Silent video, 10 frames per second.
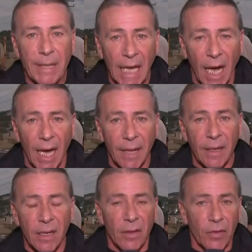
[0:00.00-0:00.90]

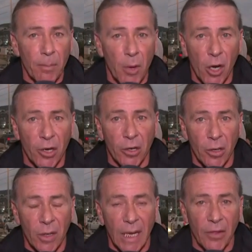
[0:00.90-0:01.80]
behind the
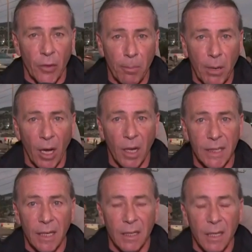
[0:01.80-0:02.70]
murder and the
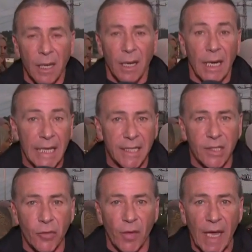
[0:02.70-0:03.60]
blood
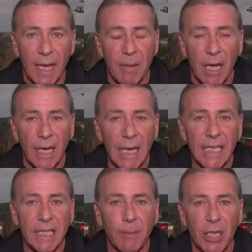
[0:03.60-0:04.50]
leads to them,
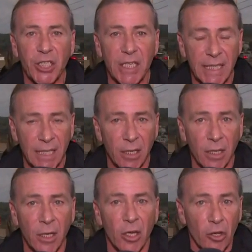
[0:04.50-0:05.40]
and it's much
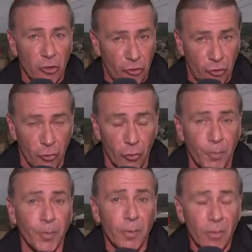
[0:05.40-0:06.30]
easier
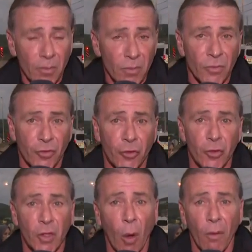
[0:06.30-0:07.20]

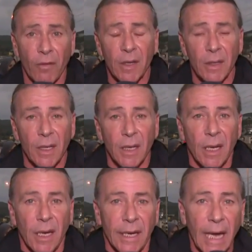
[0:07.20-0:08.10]
to solve.
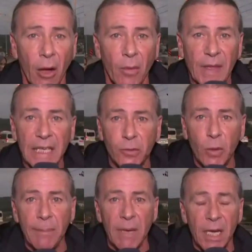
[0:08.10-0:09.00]
Now,
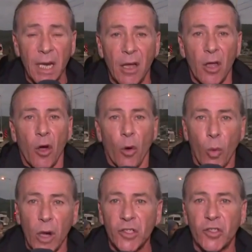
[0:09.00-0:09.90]
these women
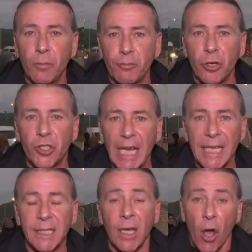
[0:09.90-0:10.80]
want to
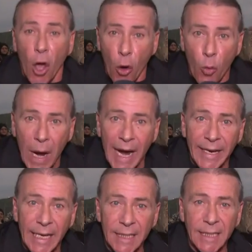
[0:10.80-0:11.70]
project
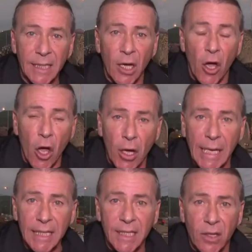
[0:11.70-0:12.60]
awareness
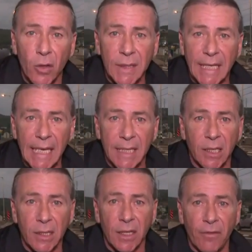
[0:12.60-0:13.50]
against those
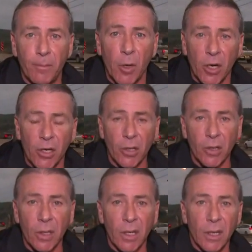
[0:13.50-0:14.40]
cases of
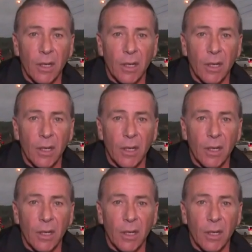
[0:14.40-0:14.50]
murder,